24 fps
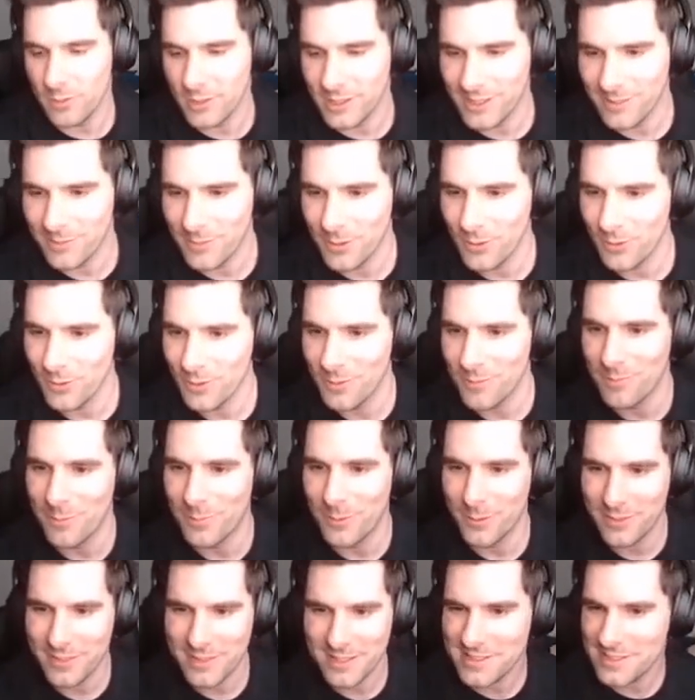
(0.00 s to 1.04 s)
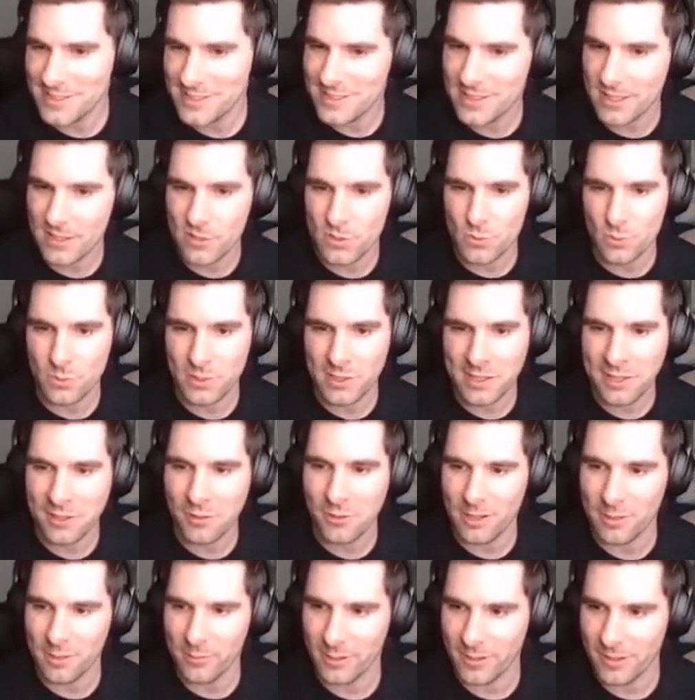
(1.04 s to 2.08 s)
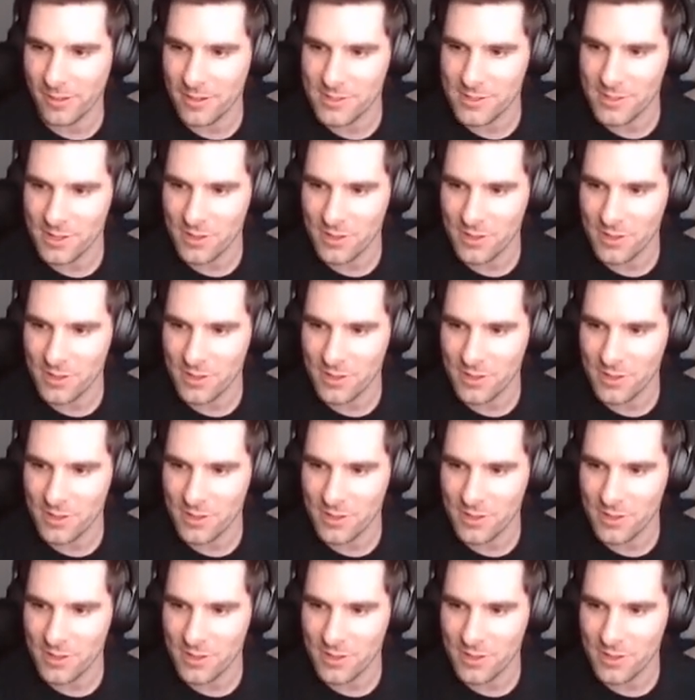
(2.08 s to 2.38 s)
We'll keep going. But that's really incredible, guys.